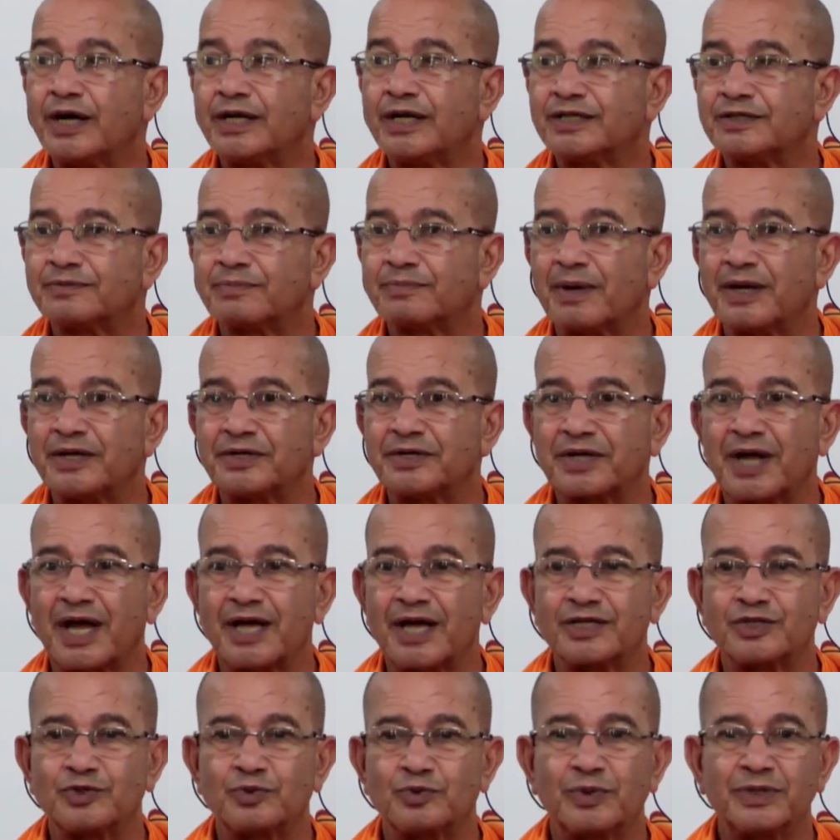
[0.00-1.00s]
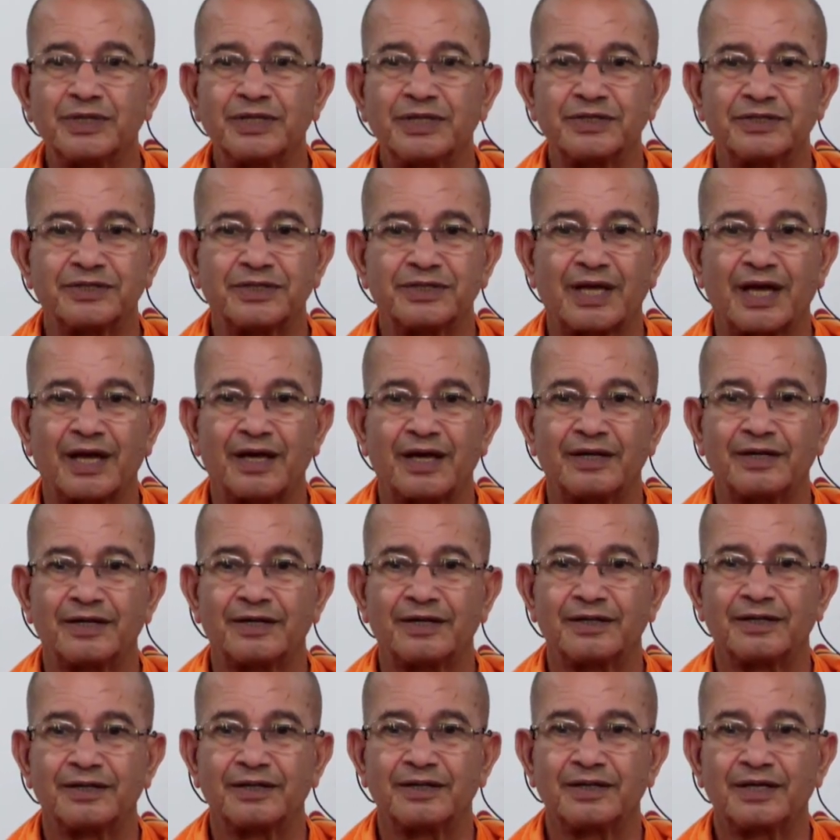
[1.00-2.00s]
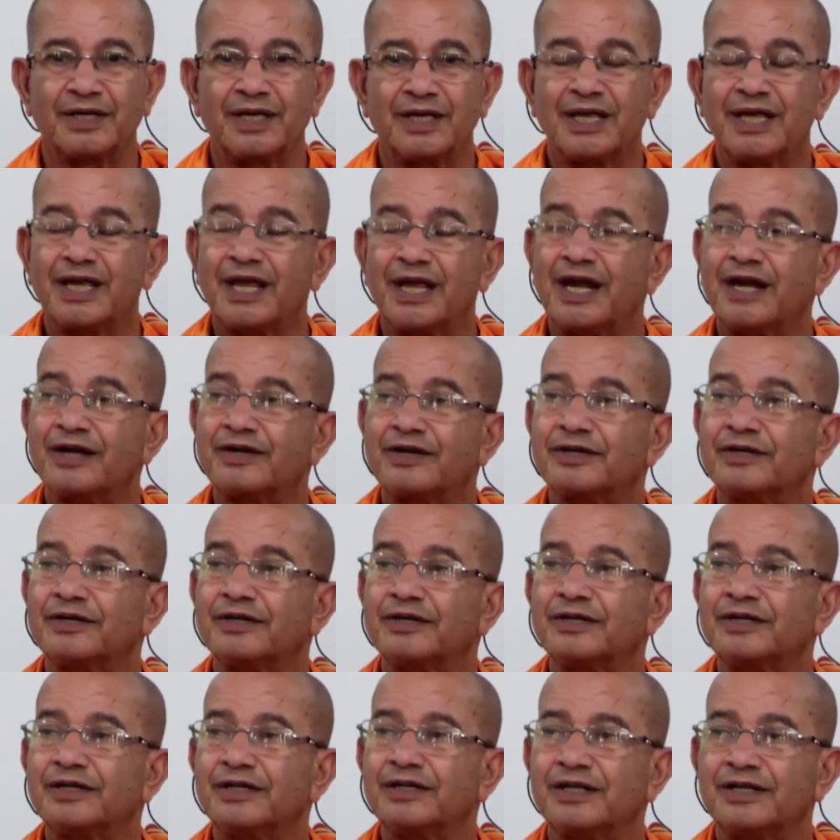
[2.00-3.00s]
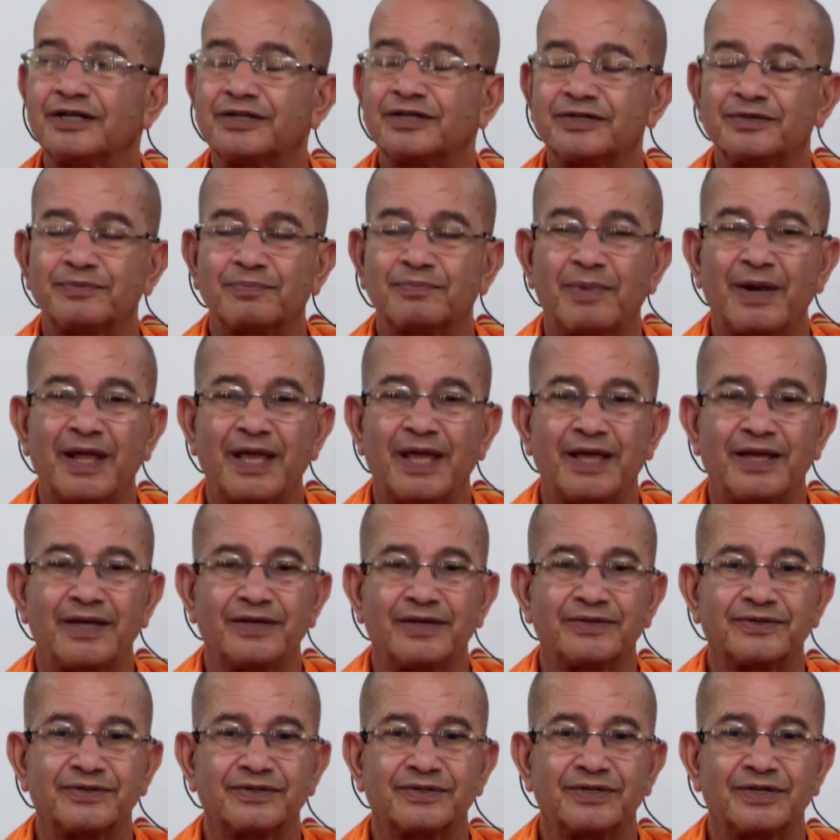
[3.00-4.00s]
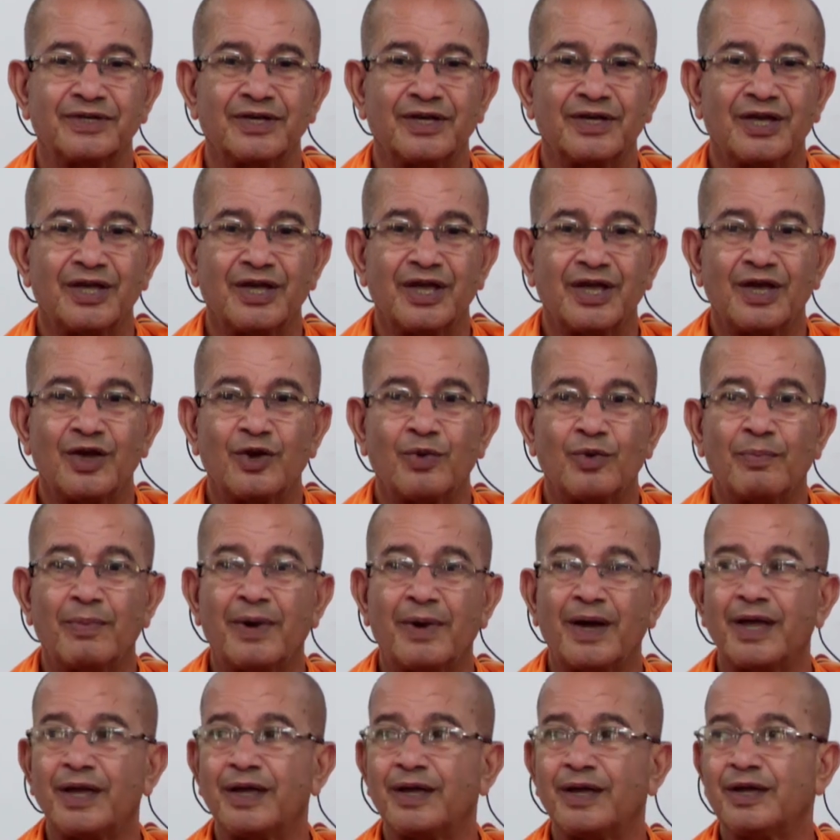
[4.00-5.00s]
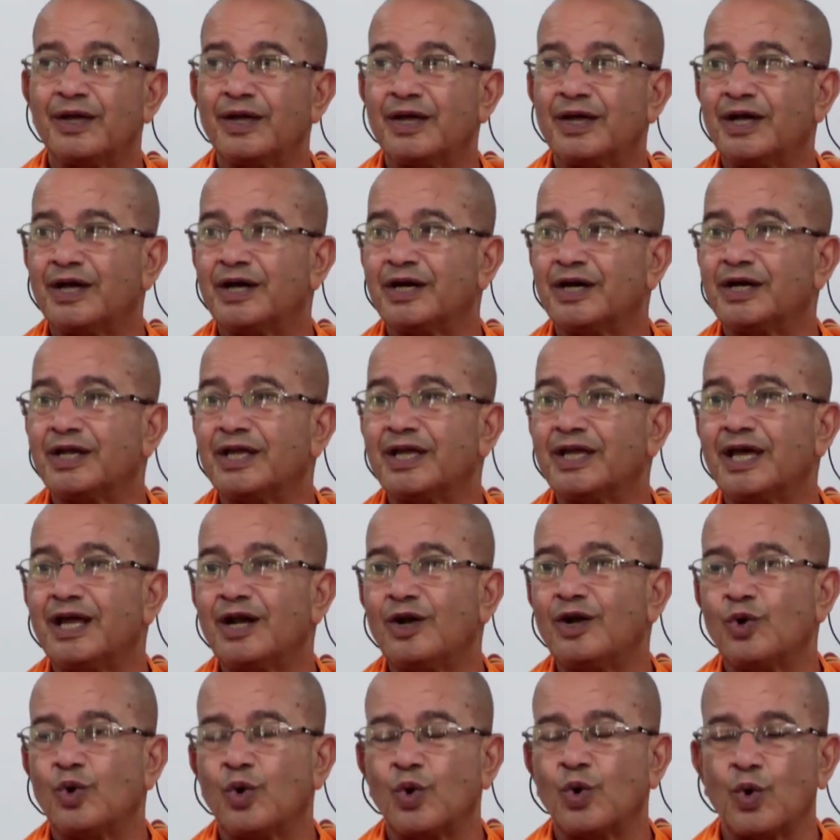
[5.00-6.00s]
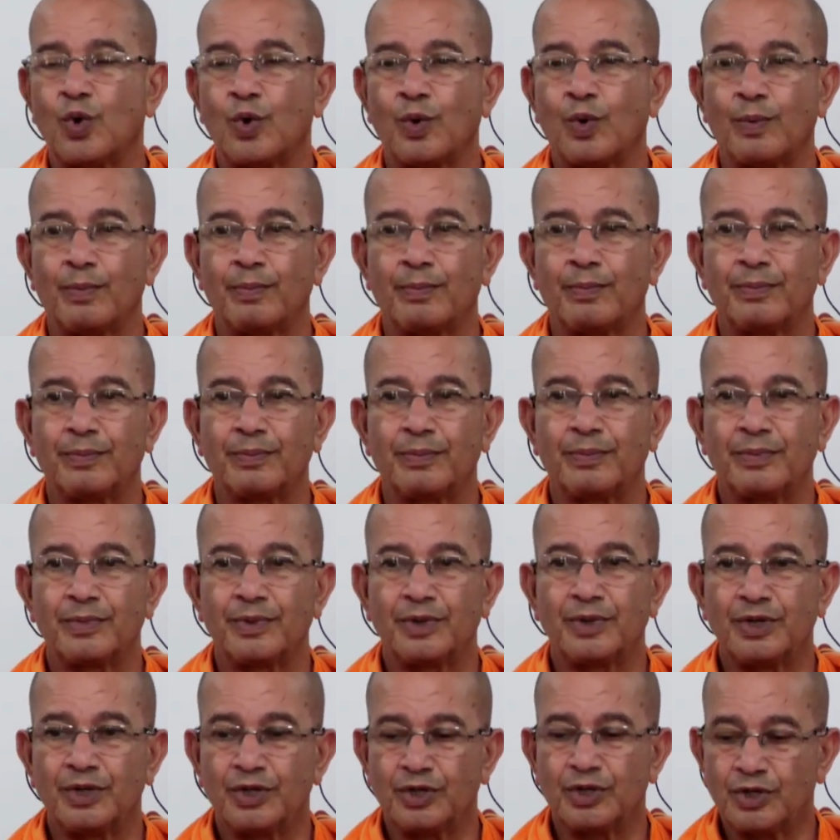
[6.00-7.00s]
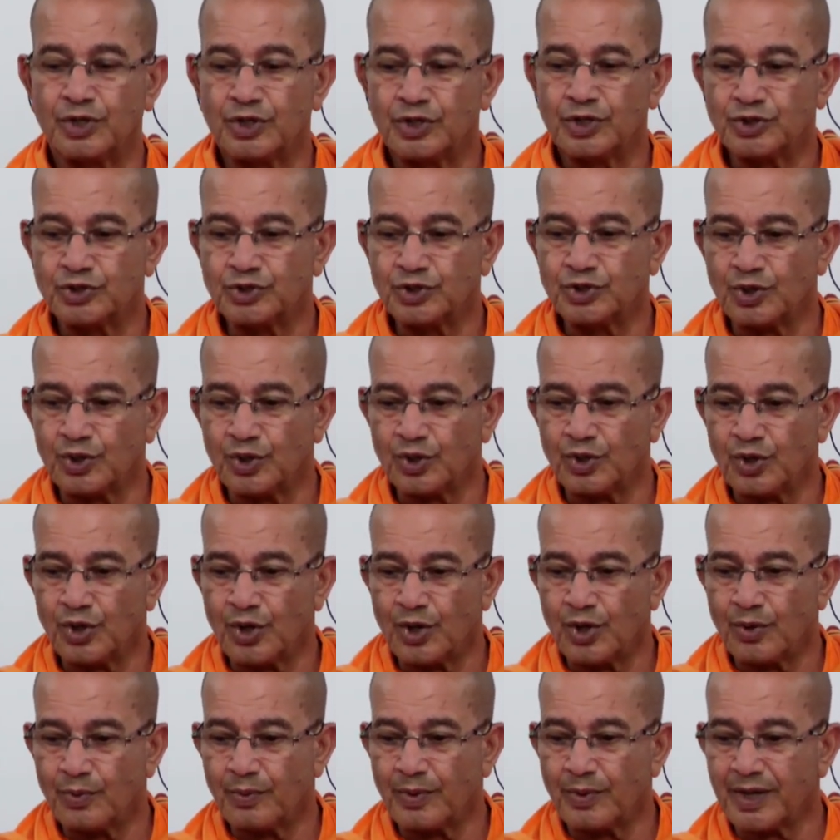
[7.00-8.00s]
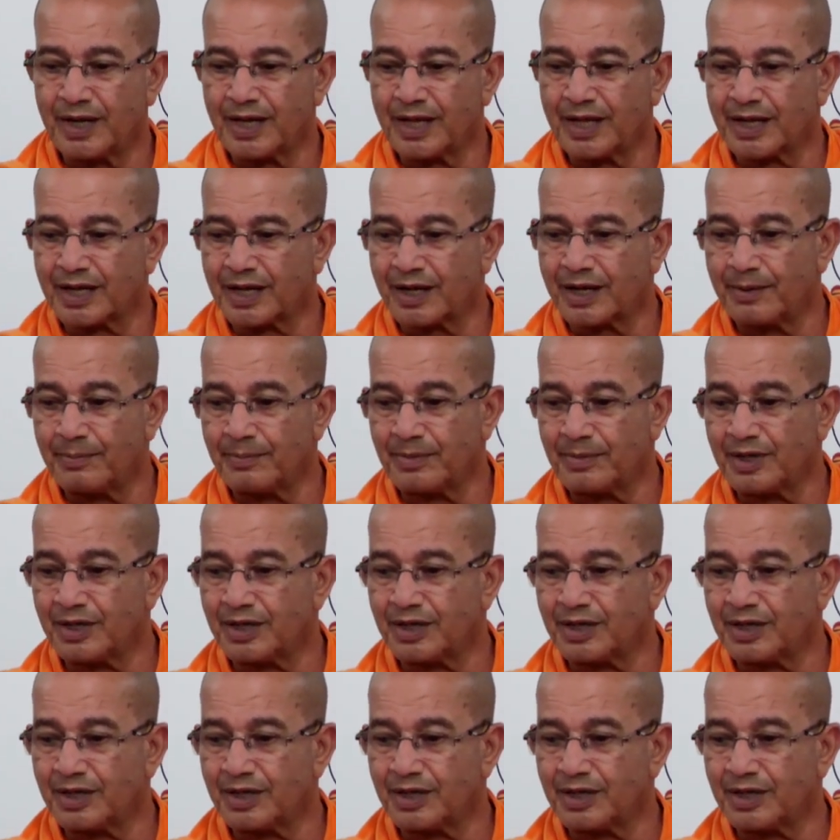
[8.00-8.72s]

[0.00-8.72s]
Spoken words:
is my Shashvata Sthana, eternal place, my real home. So, when I come in